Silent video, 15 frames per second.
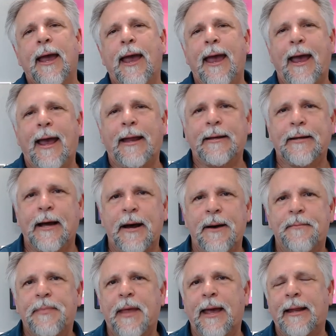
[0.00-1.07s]
And,
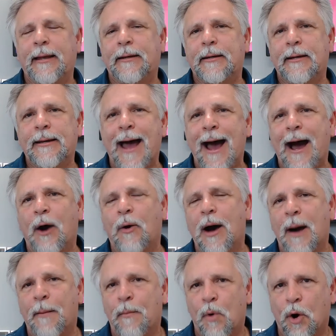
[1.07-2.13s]
um, and now
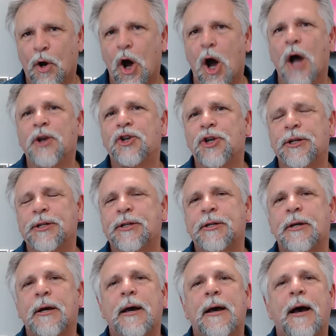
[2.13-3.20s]
I'm more
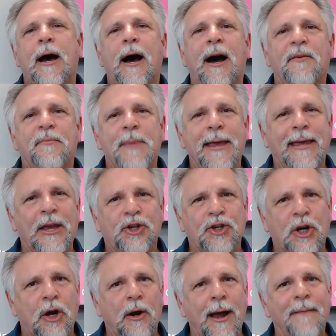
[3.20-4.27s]
conscious of making
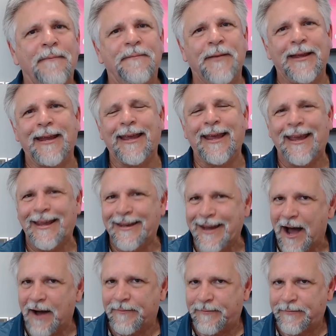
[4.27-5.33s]
sure I'm feeding
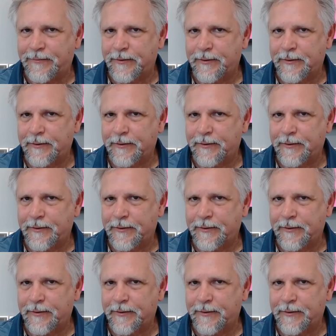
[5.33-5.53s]
enough.